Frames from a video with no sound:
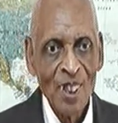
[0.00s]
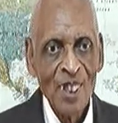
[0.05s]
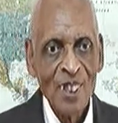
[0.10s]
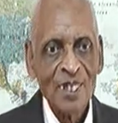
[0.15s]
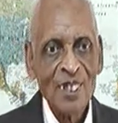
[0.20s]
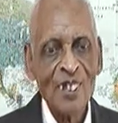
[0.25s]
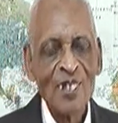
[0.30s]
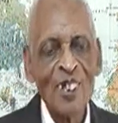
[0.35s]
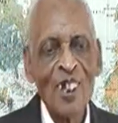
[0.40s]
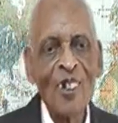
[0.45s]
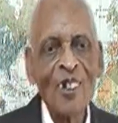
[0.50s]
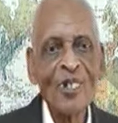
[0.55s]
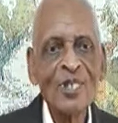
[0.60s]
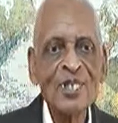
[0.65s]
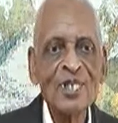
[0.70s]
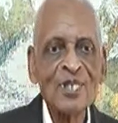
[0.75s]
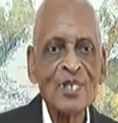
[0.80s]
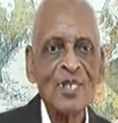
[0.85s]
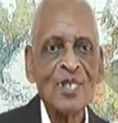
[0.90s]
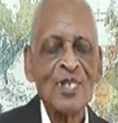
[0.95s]
The
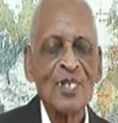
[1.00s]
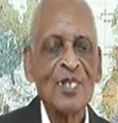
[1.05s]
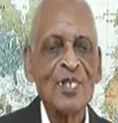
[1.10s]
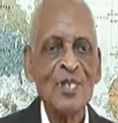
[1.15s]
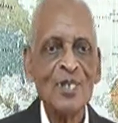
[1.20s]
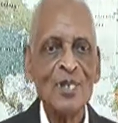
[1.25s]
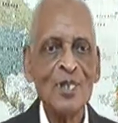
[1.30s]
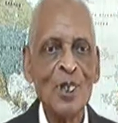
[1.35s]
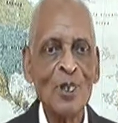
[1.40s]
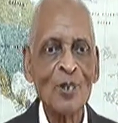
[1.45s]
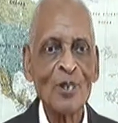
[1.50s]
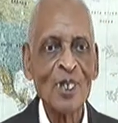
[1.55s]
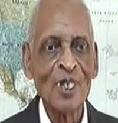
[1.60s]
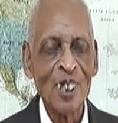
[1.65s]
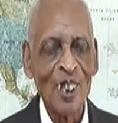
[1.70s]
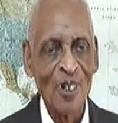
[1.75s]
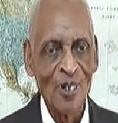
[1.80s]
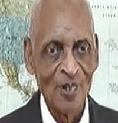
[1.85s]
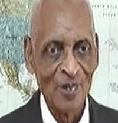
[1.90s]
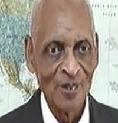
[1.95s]
lawyers know the
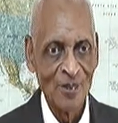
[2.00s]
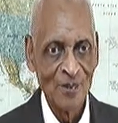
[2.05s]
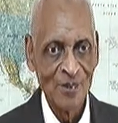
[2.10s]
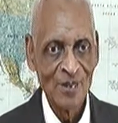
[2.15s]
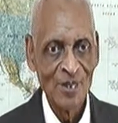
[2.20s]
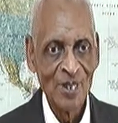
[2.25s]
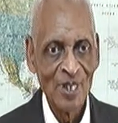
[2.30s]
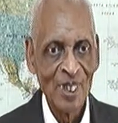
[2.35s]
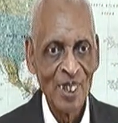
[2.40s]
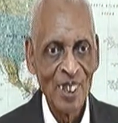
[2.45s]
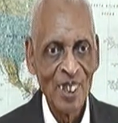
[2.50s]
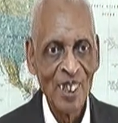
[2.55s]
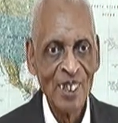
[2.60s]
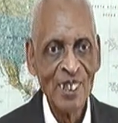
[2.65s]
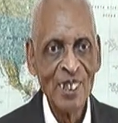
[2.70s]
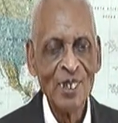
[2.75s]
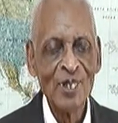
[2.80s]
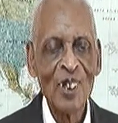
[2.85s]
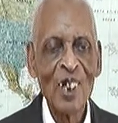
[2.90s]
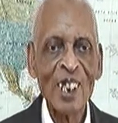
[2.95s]
law, and
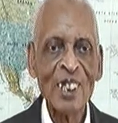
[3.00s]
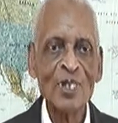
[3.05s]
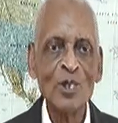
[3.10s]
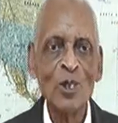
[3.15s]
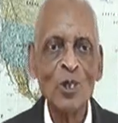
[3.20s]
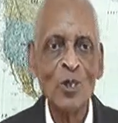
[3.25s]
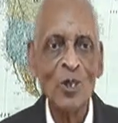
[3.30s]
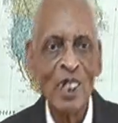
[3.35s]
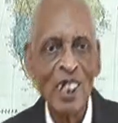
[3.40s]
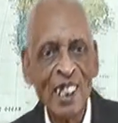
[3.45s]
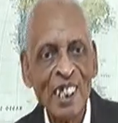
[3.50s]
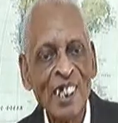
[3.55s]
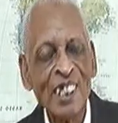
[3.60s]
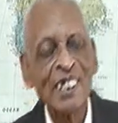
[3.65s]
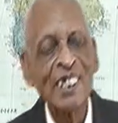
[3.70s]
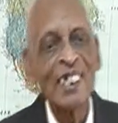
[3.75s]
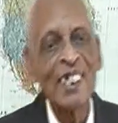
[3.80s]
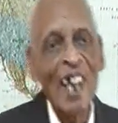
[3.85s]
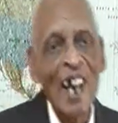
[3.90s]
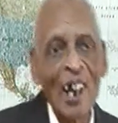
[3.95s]
they know how to go
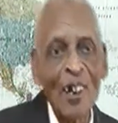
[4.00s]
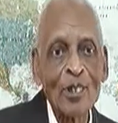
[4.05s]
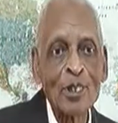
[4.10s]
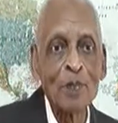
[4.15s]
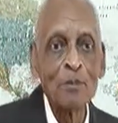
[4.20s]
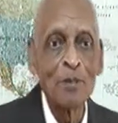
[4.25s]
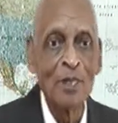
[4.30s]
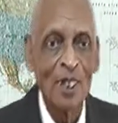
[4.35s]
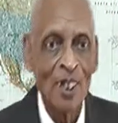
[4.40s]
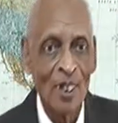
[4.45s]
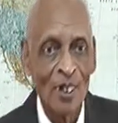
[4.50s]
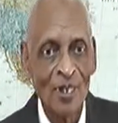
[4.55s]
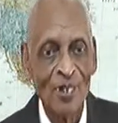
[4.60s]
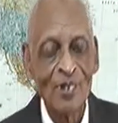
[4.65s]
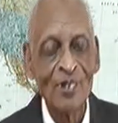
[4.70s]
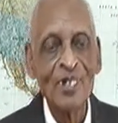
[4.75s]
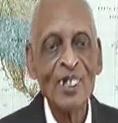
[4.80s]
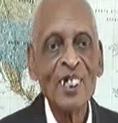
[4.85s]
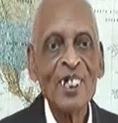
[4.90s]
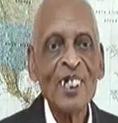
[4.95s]
in and out of the law,
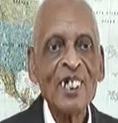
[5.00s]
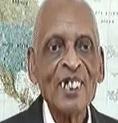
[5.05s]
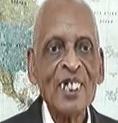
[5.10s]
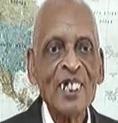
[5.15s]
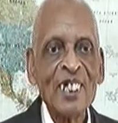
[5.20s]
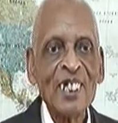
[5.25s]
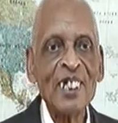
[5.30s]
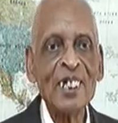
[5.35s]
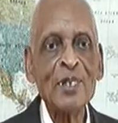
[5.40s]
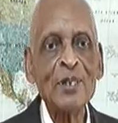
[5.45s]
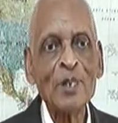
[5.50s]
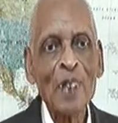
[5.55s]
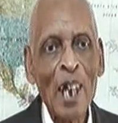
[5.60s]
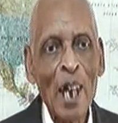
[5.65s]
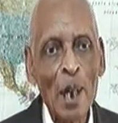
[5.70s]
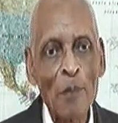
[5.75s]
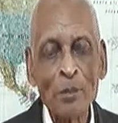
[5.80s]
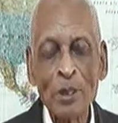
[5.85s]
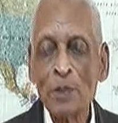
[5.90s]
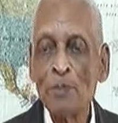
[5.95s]
and
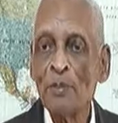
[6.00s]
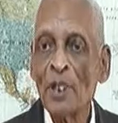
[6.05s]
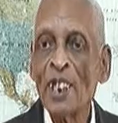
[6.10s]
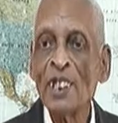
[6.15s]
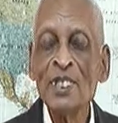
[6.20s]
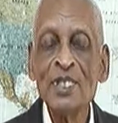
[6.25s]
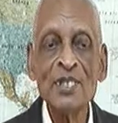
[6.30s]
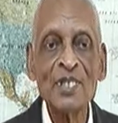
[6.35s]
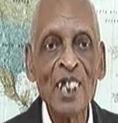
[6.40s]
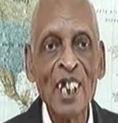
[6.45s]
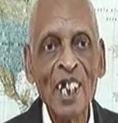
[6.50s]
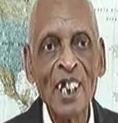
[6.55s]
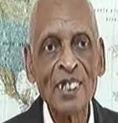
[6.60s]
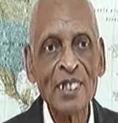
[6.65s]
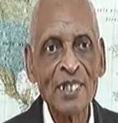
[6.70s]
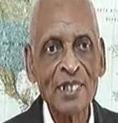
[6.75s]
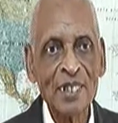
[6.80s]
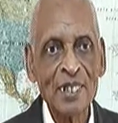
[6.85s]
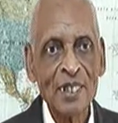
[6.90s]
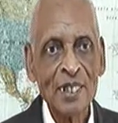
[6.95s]
how much money you got
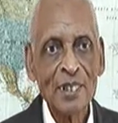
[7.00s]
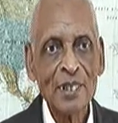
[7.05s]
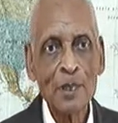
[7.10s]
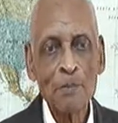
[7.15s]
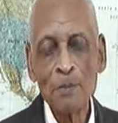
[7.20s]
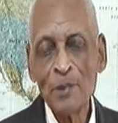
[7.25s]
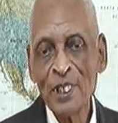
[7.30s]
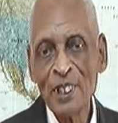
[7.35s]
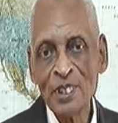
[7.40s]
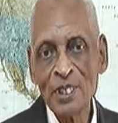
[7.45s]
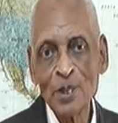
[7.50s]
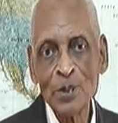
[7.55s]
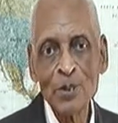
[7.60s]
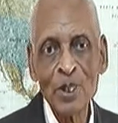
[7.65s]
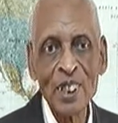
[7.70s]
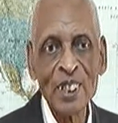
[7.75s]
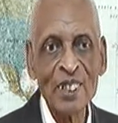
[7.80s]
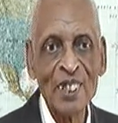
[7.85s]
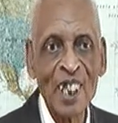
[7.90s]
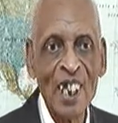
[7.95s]
depends on
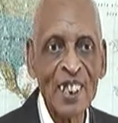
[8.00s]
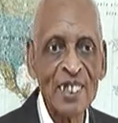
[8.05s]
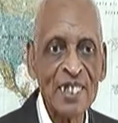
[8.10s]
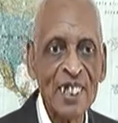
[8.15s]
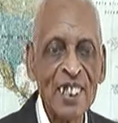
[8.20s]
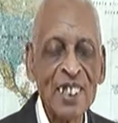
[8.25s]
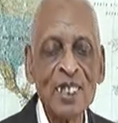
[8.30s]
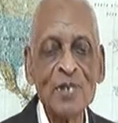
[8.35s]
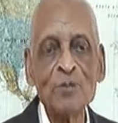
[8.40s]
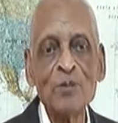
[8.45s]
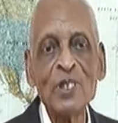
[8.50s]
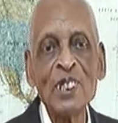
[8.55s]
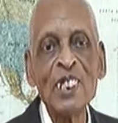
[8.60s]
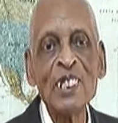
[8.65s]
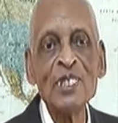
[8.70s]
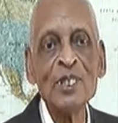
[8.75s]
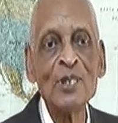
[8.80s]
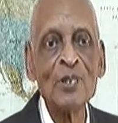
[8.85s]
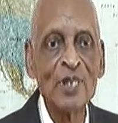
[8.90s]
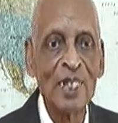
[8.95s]
whether or not they can win
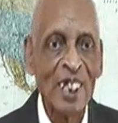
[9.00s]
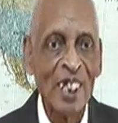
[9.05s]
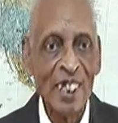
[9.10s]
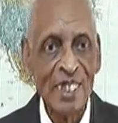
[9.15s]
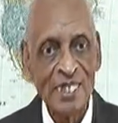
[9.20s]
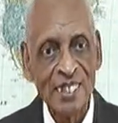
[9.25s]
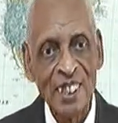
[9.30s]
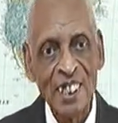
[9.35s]
your case.